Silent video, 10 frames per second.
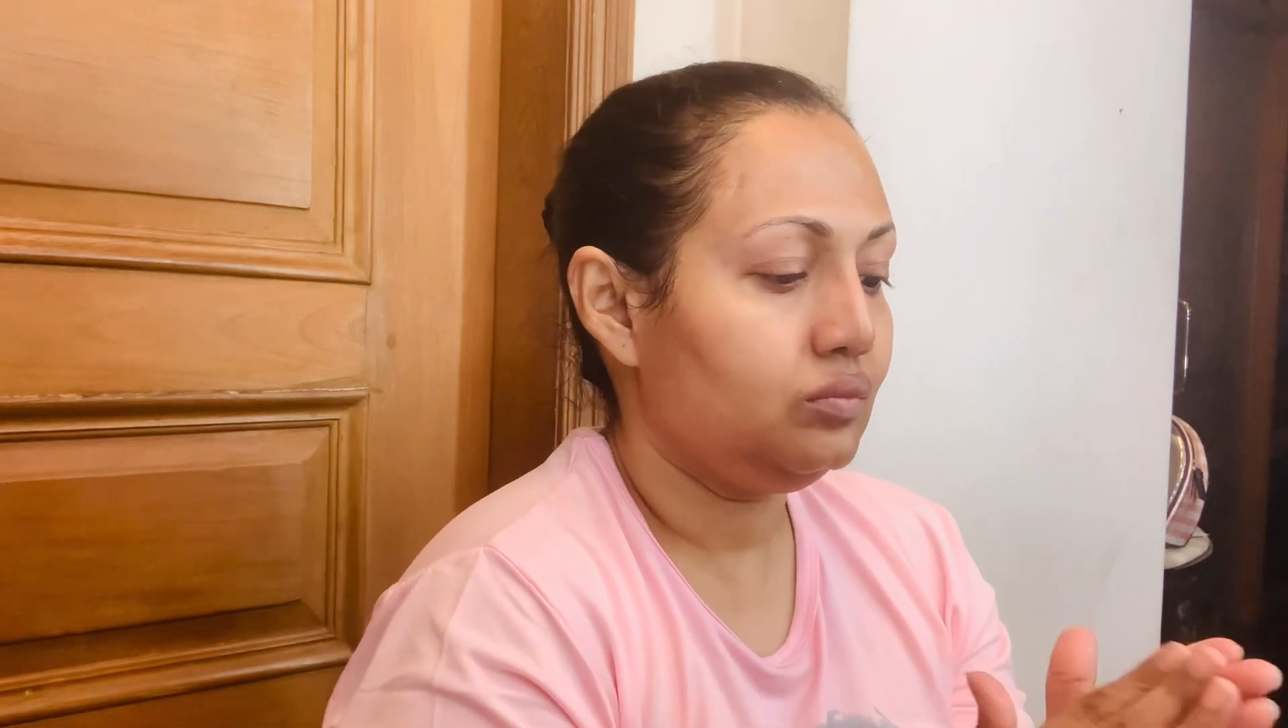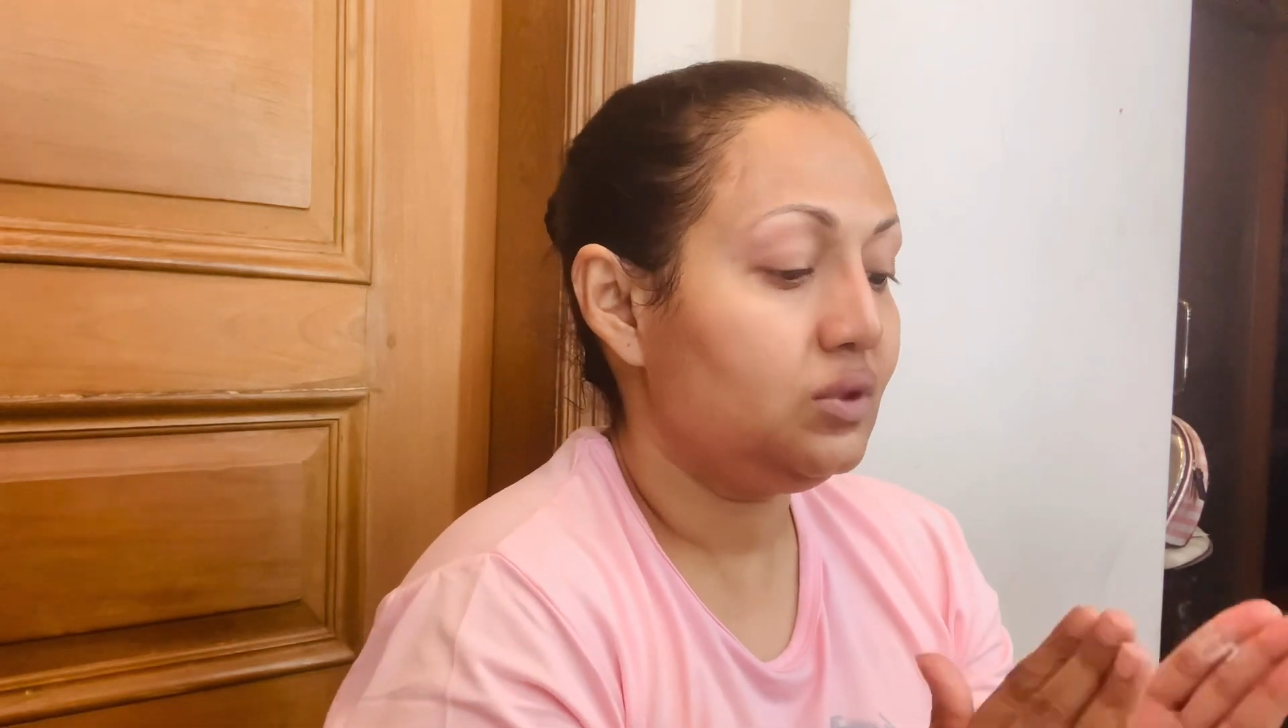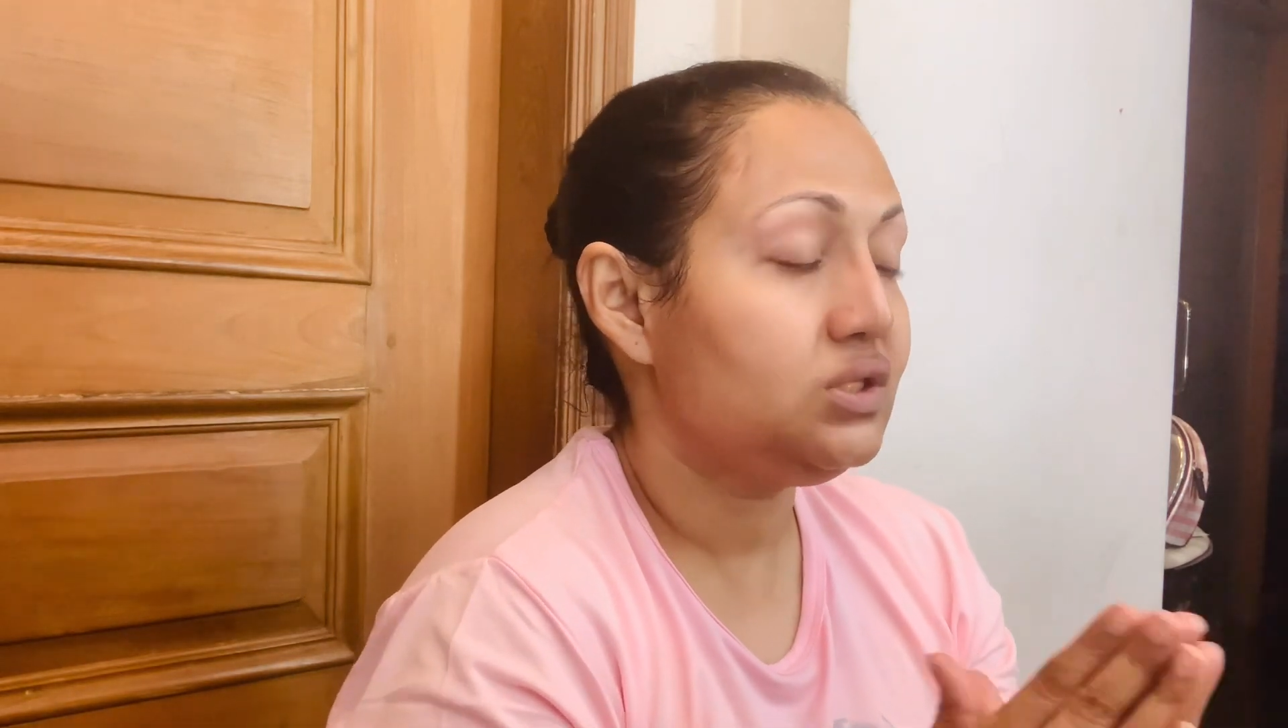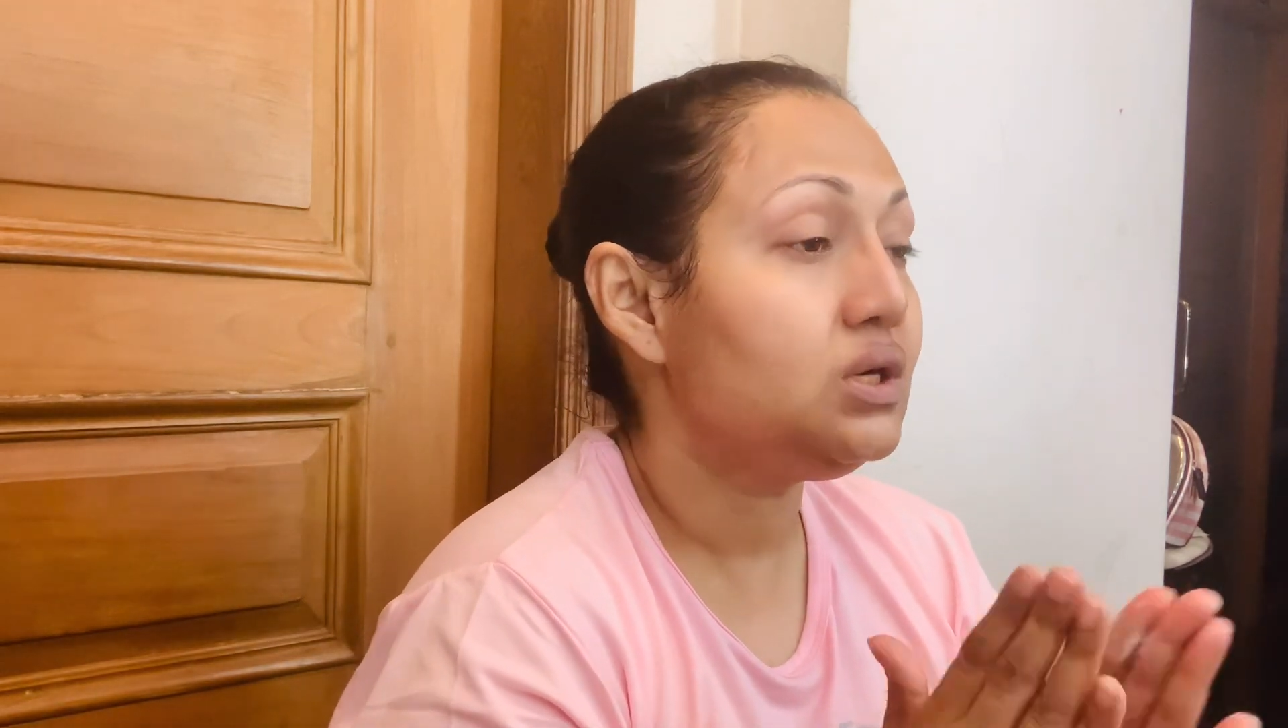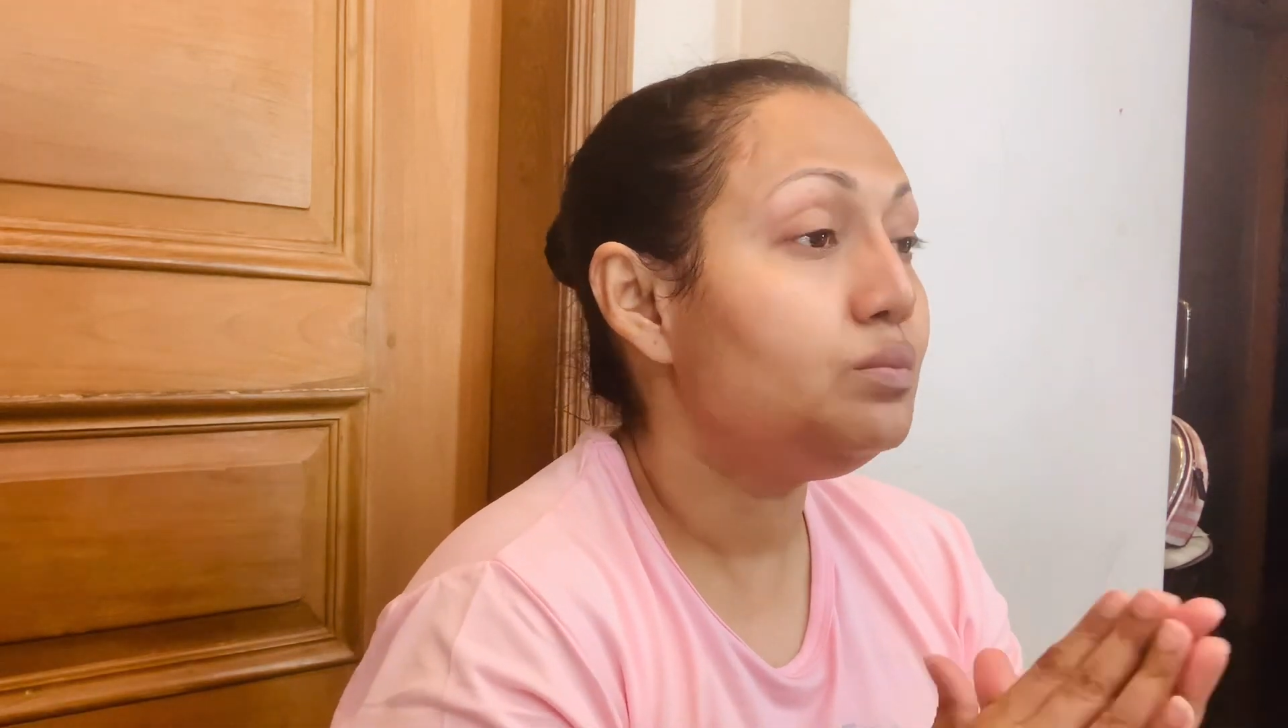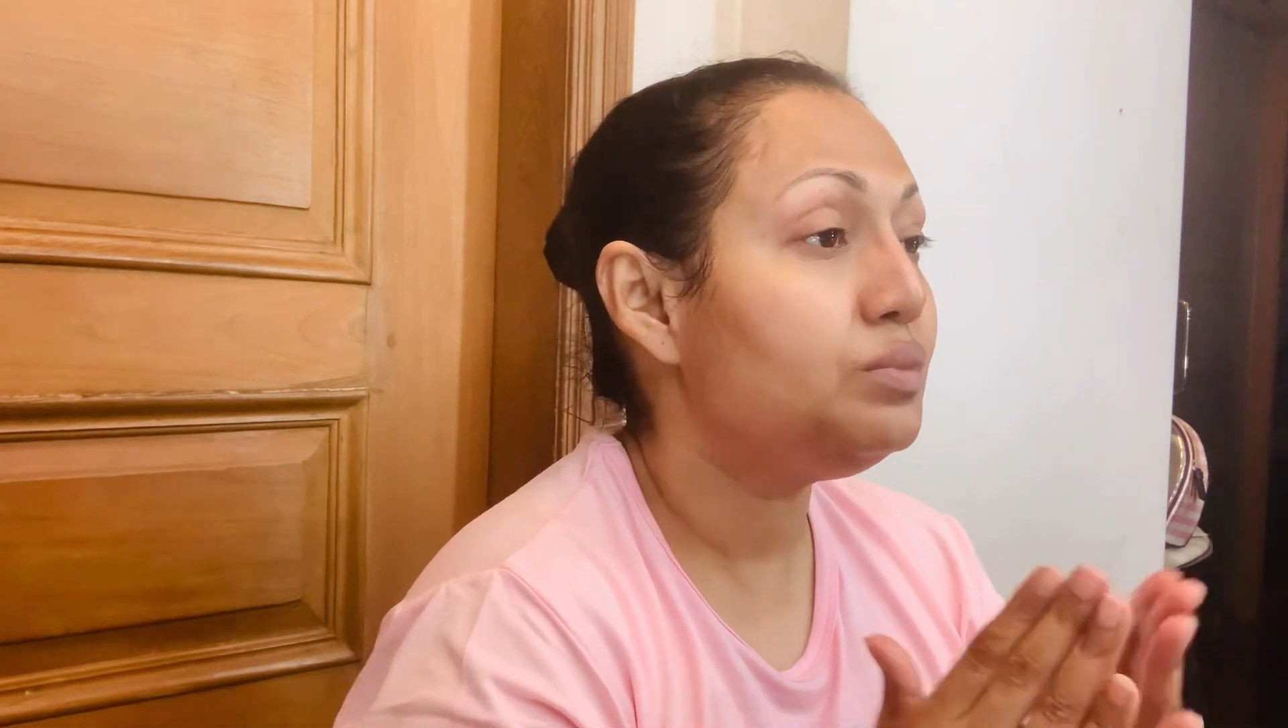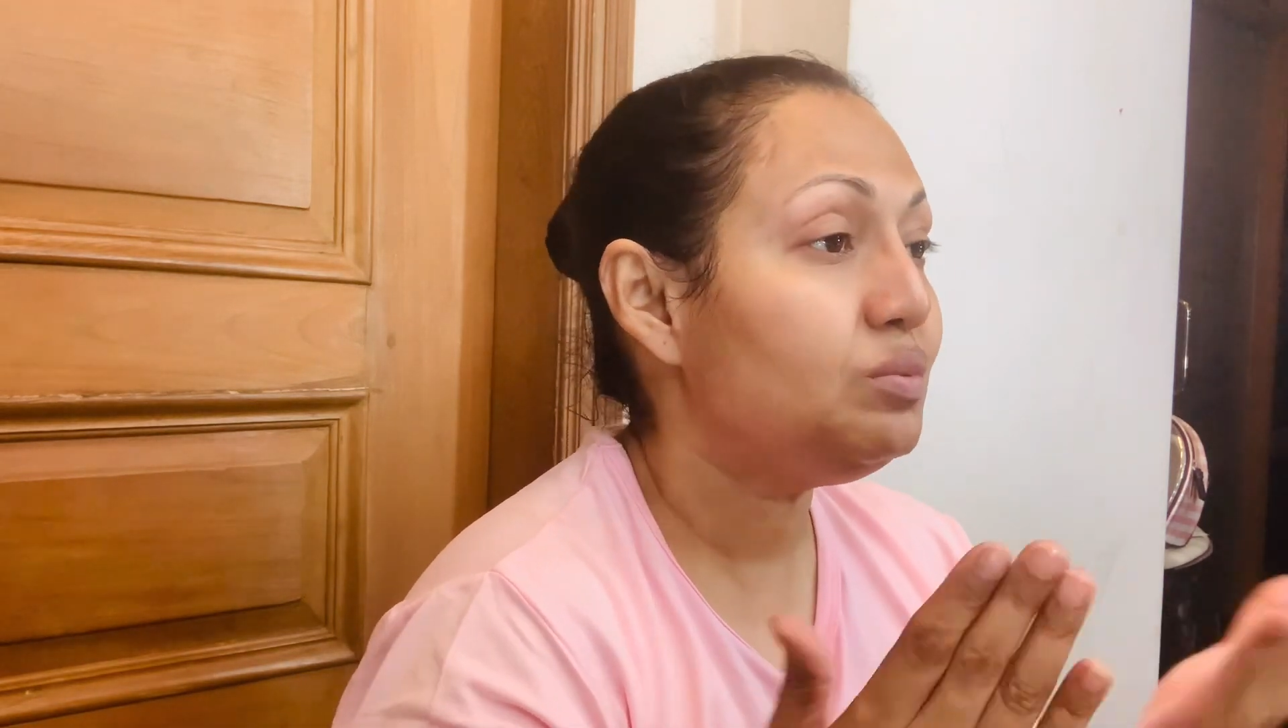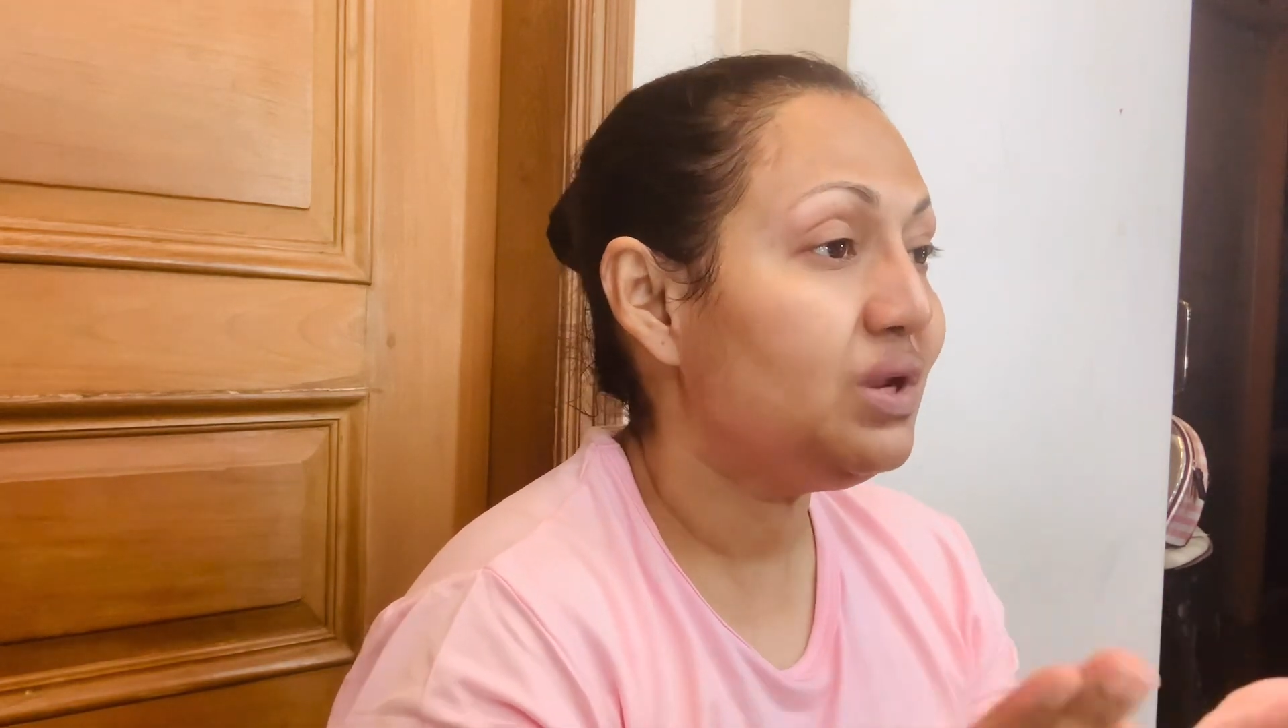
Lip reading: Some people